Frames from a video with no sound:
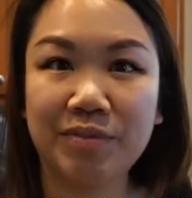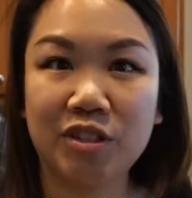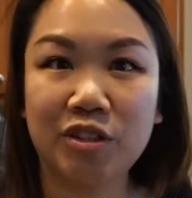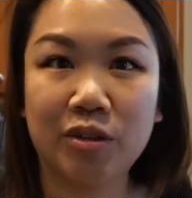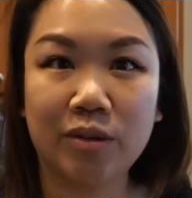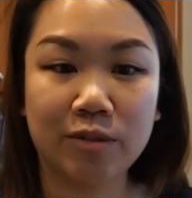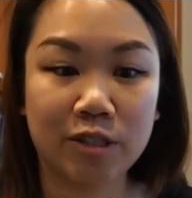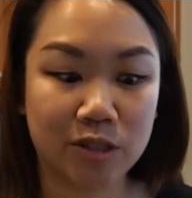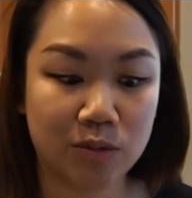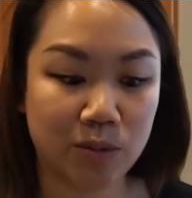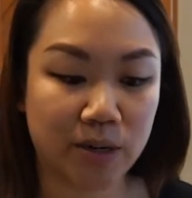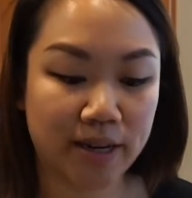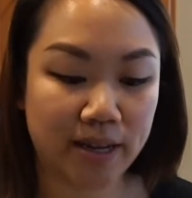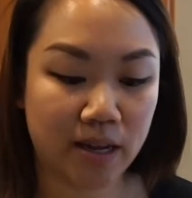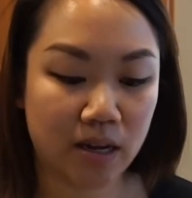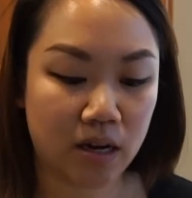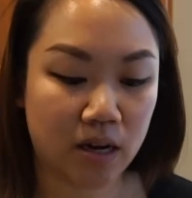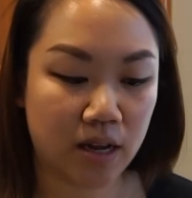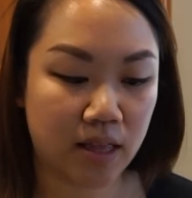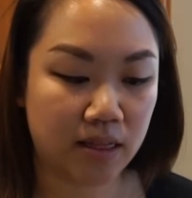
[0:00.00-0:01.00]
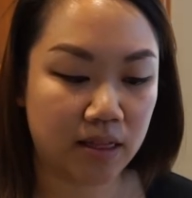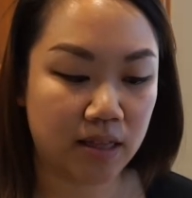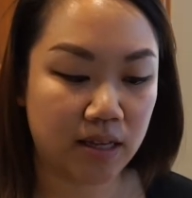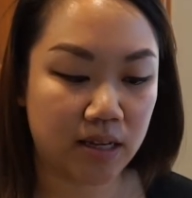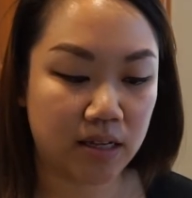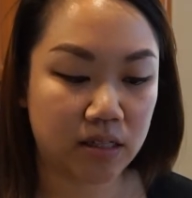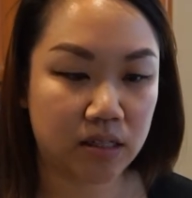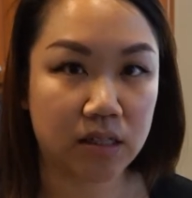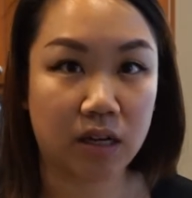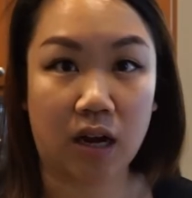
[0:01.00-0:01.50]
So I'm just working on
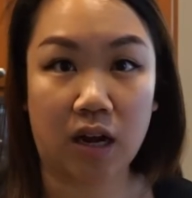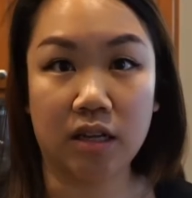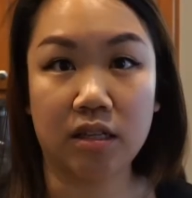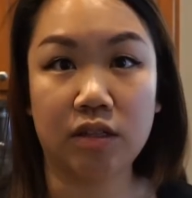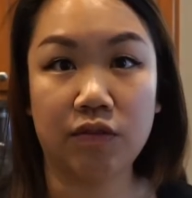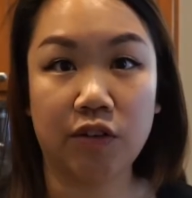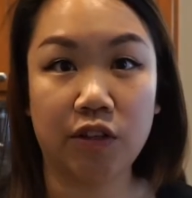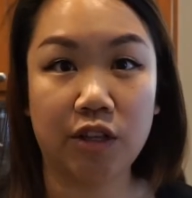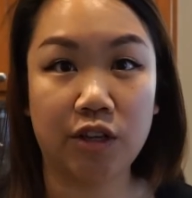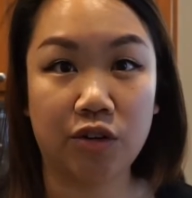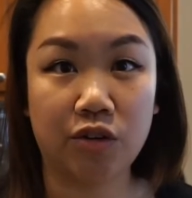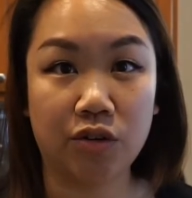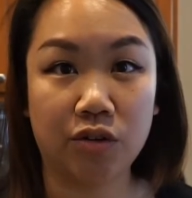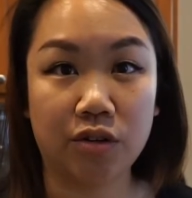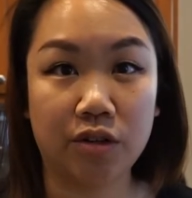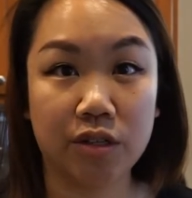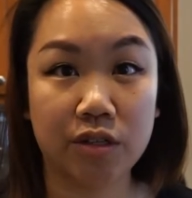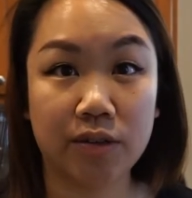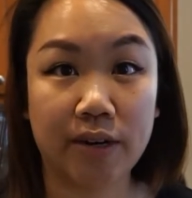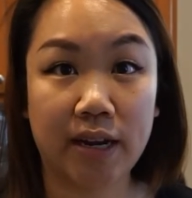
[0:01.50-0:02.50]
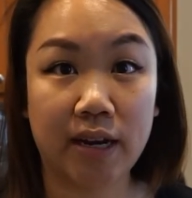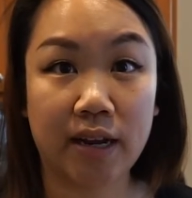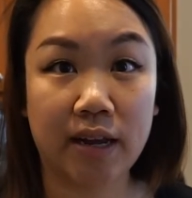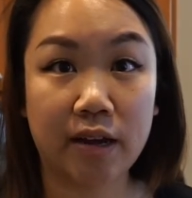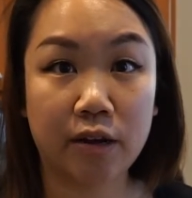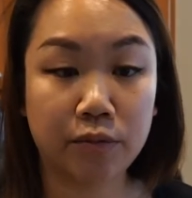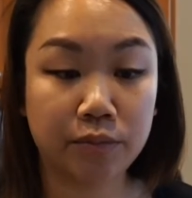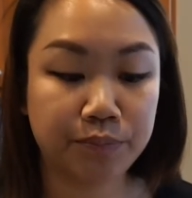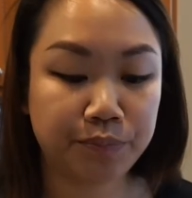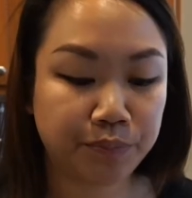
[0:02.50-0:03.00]
the sauce for the noodles right
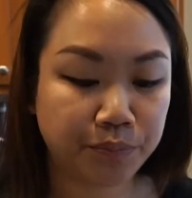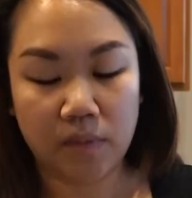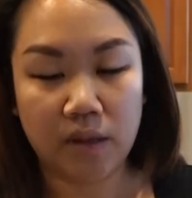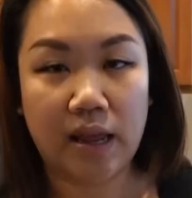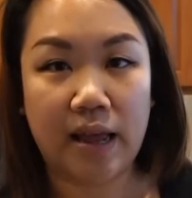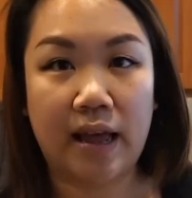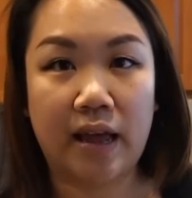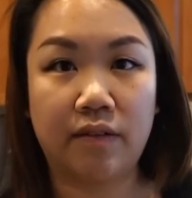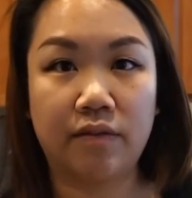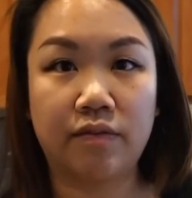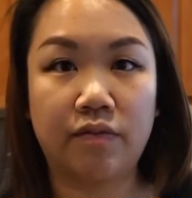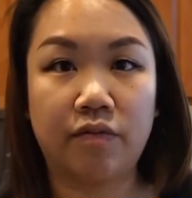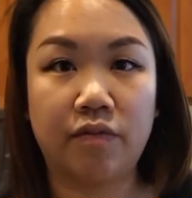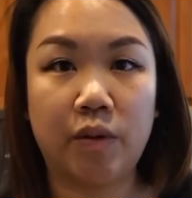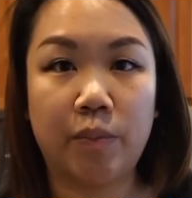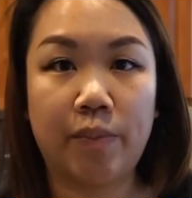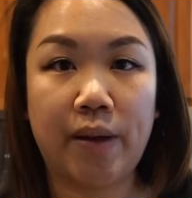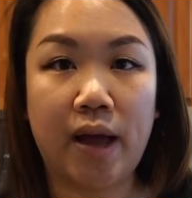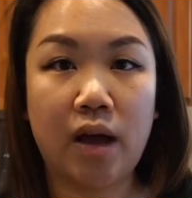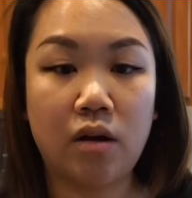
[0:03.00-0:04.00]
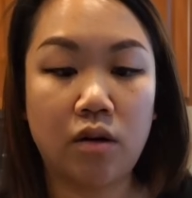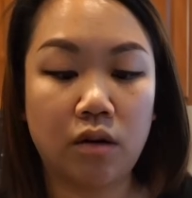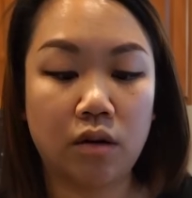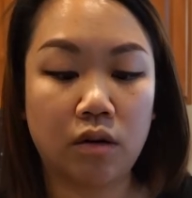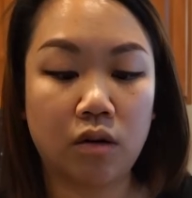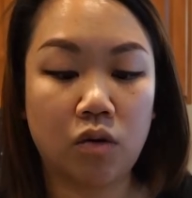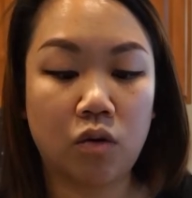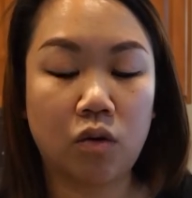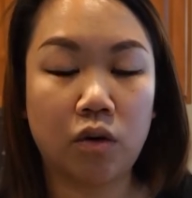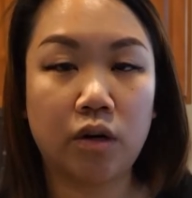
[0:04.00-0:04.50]
now. I have about
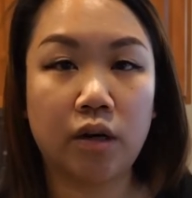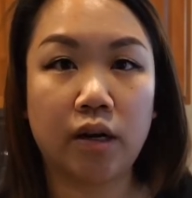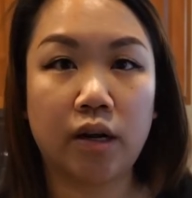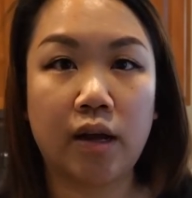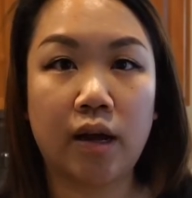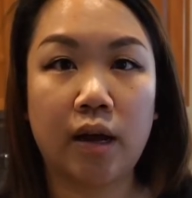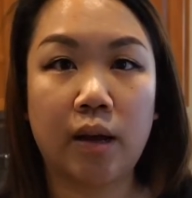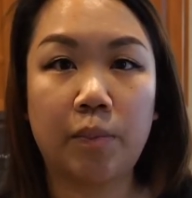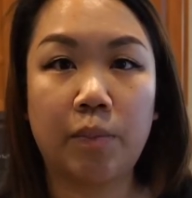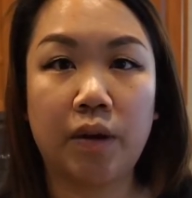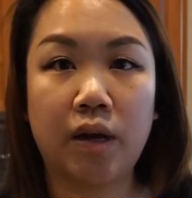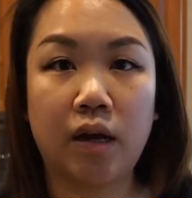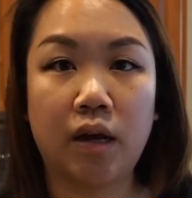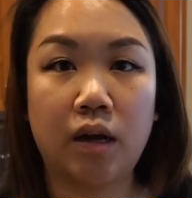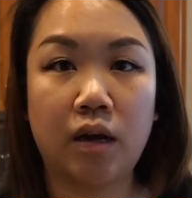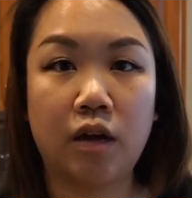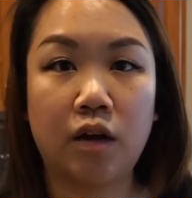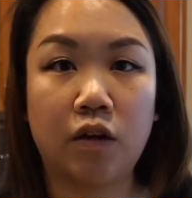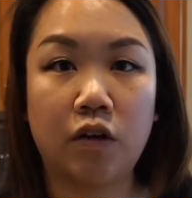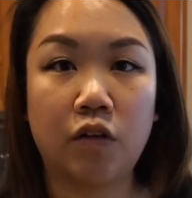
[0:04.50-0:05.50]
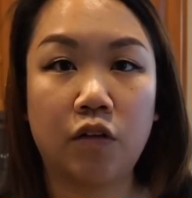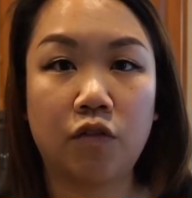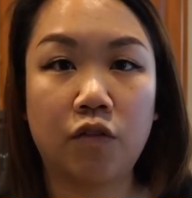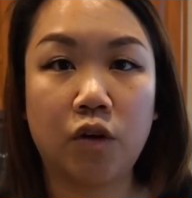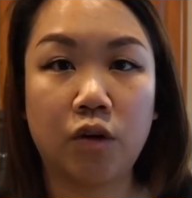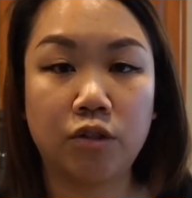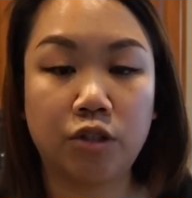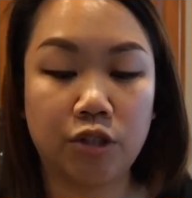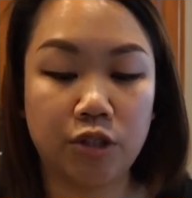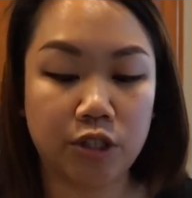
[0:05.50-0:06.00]
a 1/4 cup of
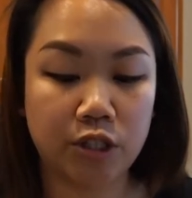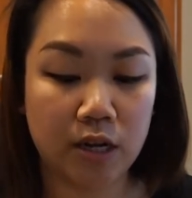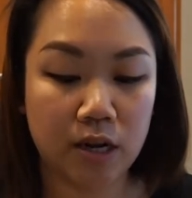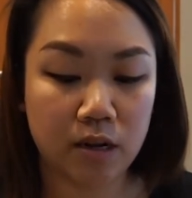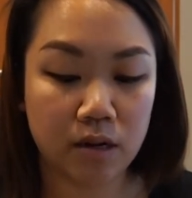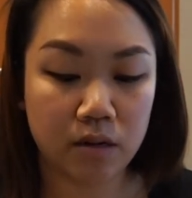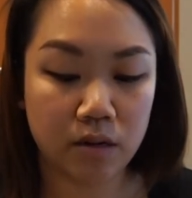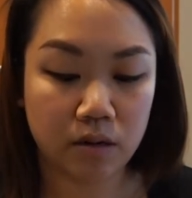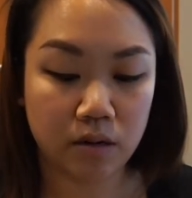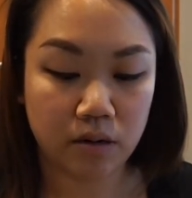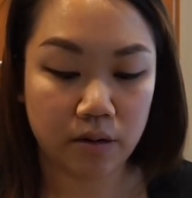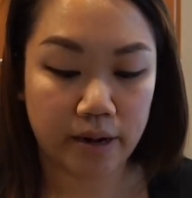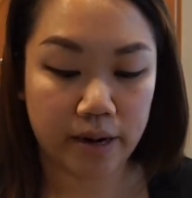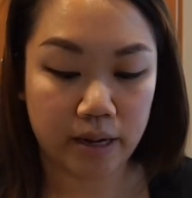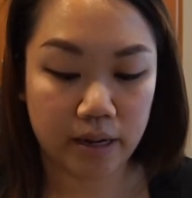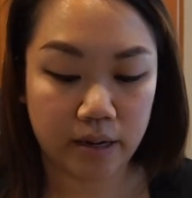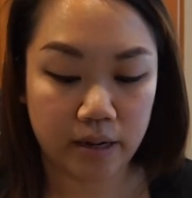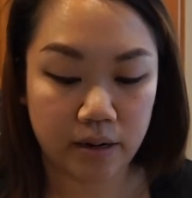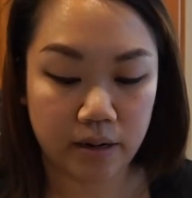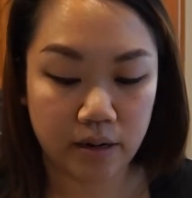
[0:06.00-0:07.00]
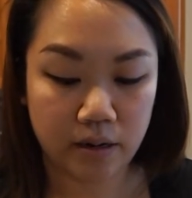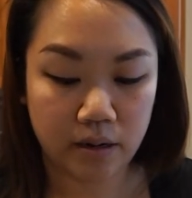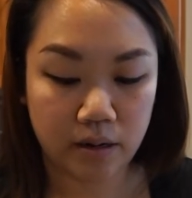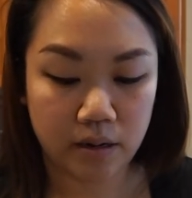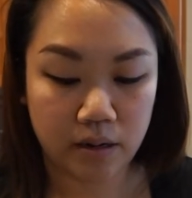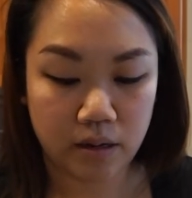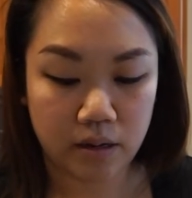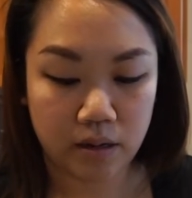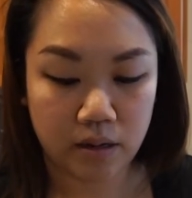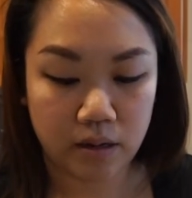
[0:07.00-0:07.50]
gochujang right here.
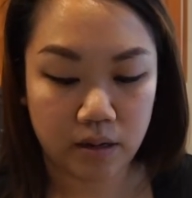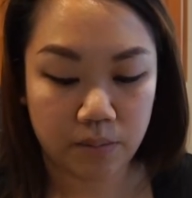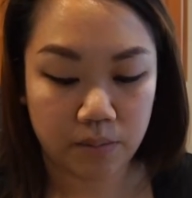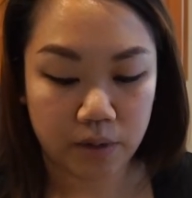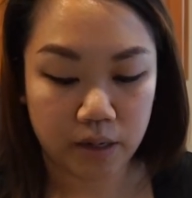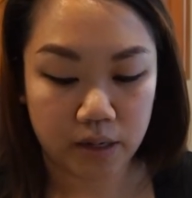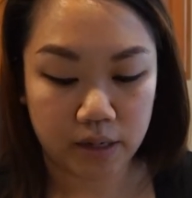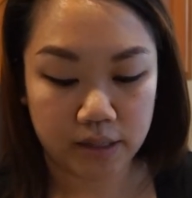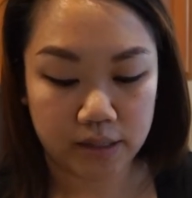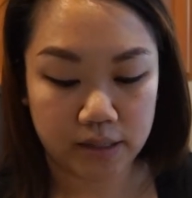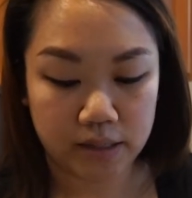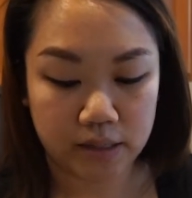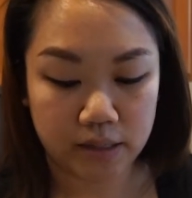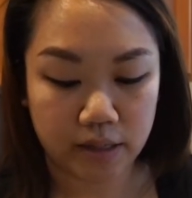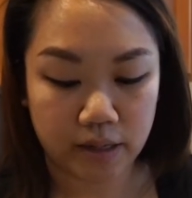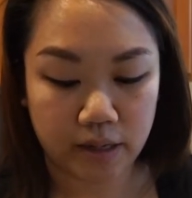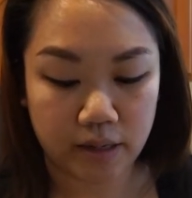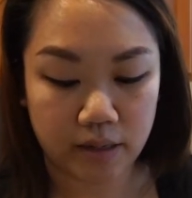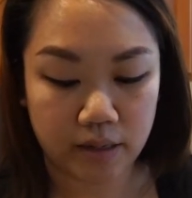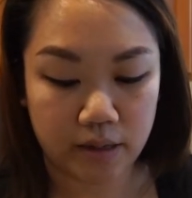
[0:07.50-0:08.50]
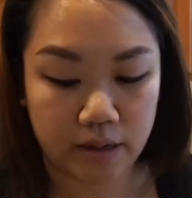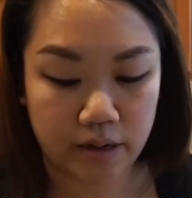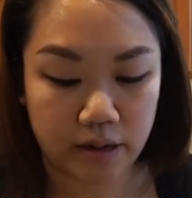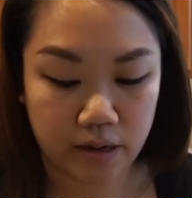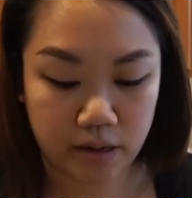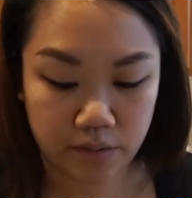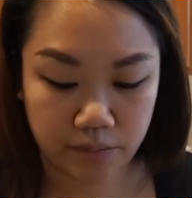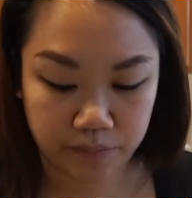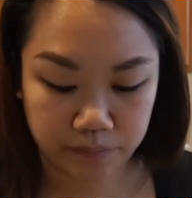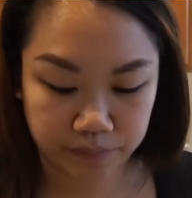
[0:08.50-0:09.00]
I'm gonna stick in
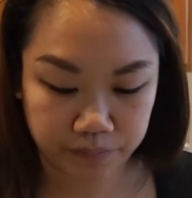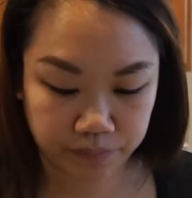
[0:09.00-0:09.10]
there.